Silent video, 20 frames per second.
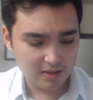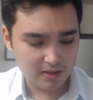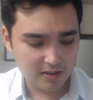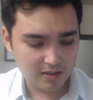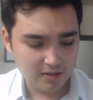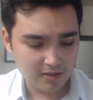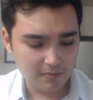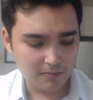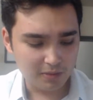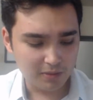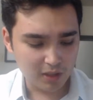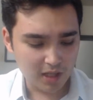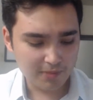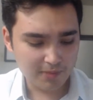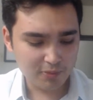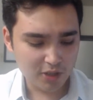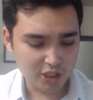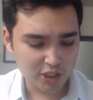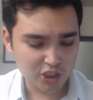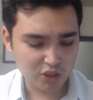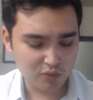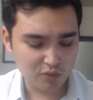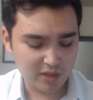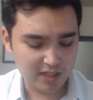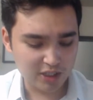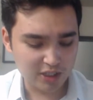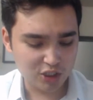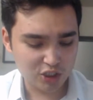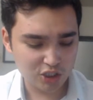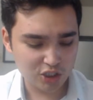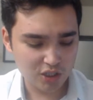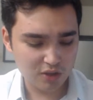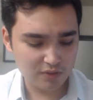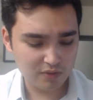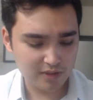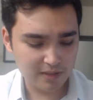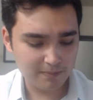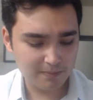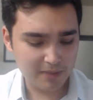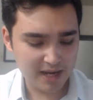blood pressure readings showed
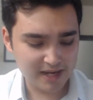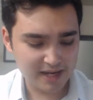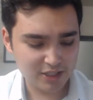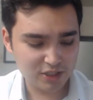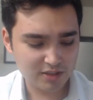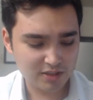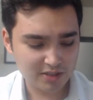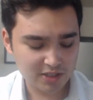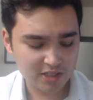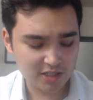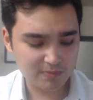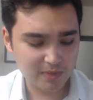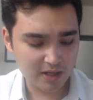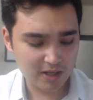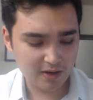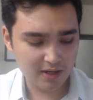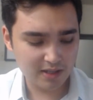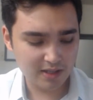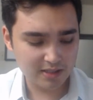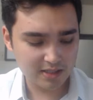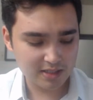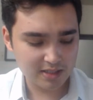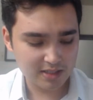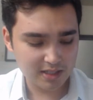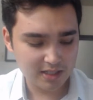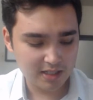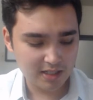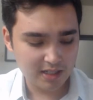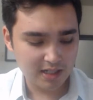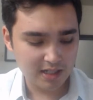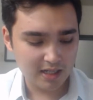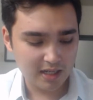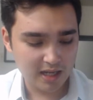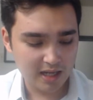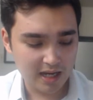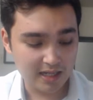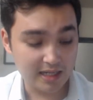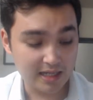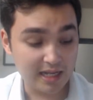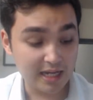that patients experienced
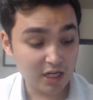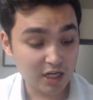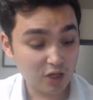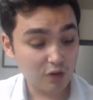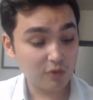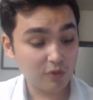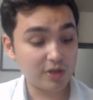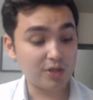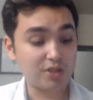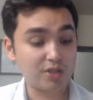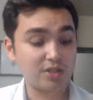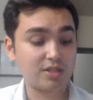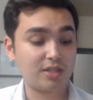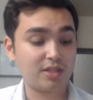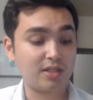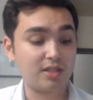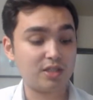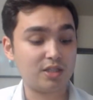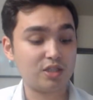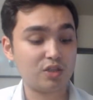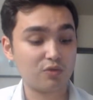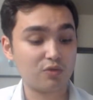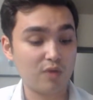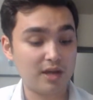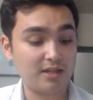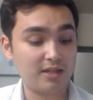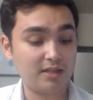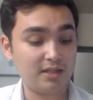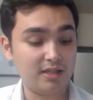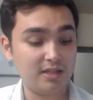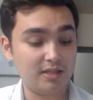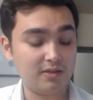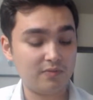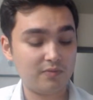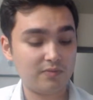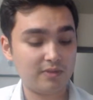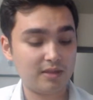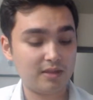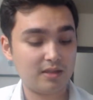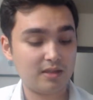an increase in serenity
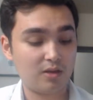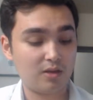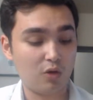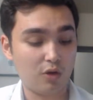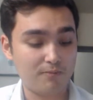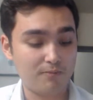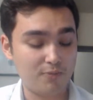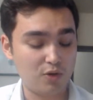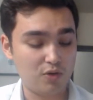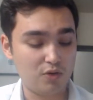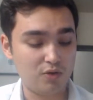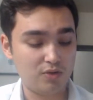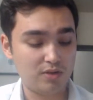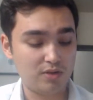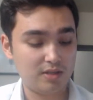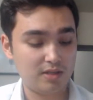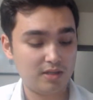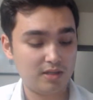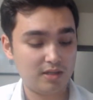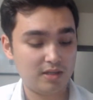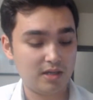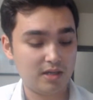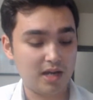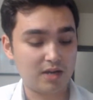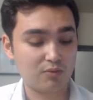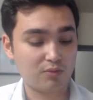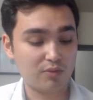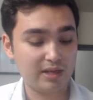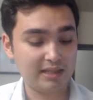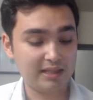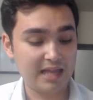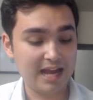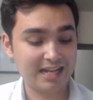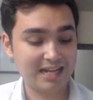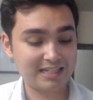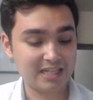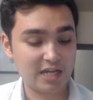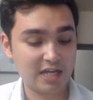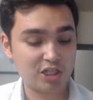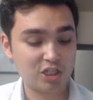or mood and
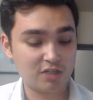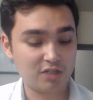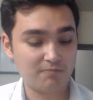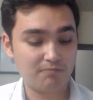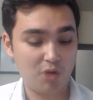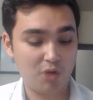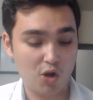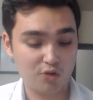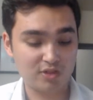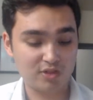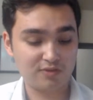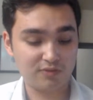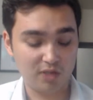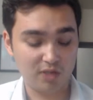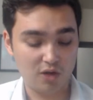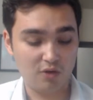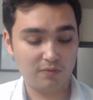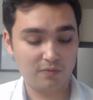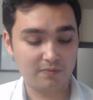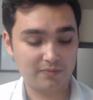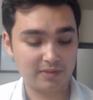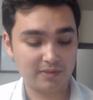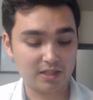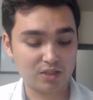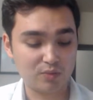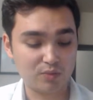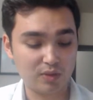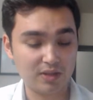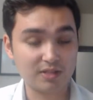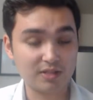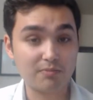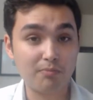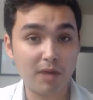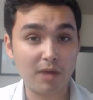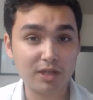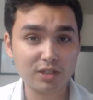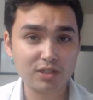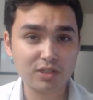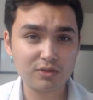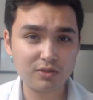relaxation post-float, as well as
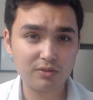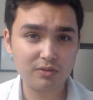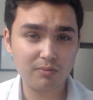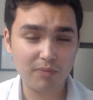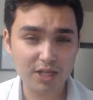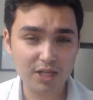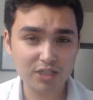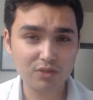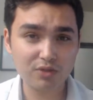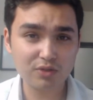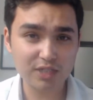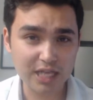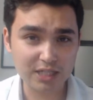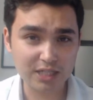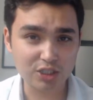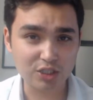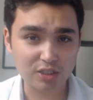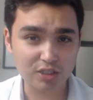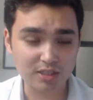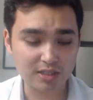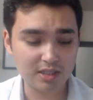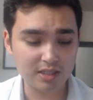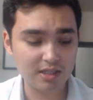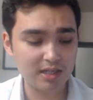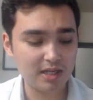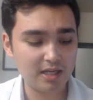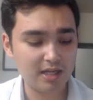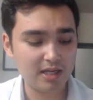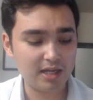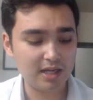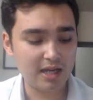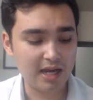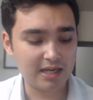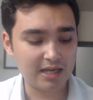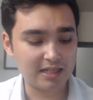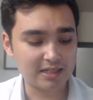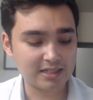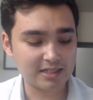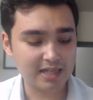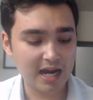muscle tension and
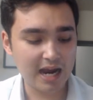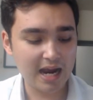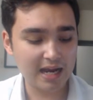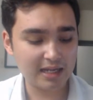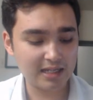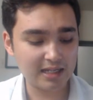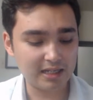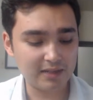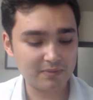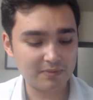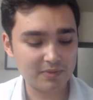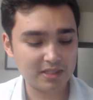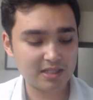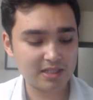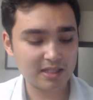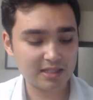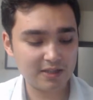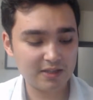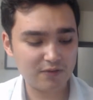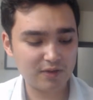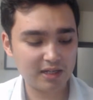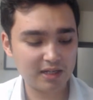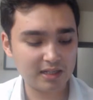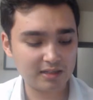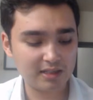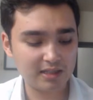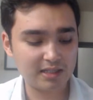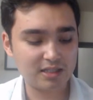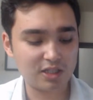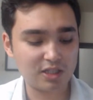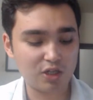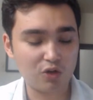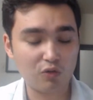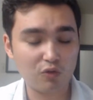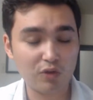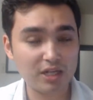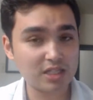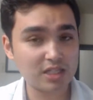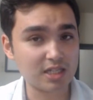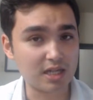anxiety significantly
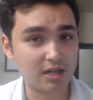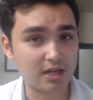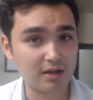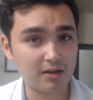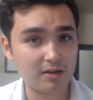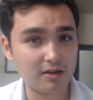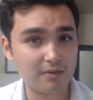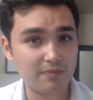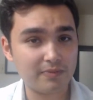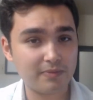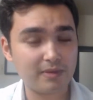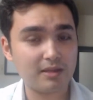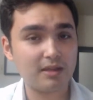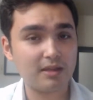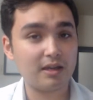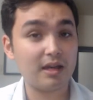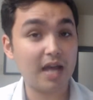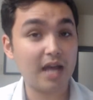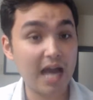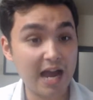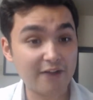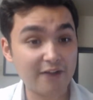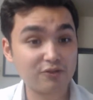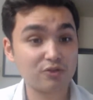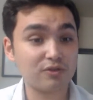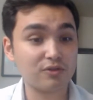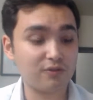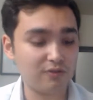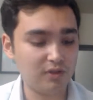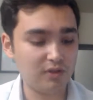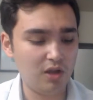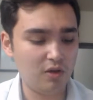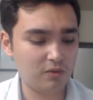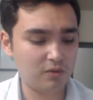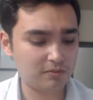decreasing after the float.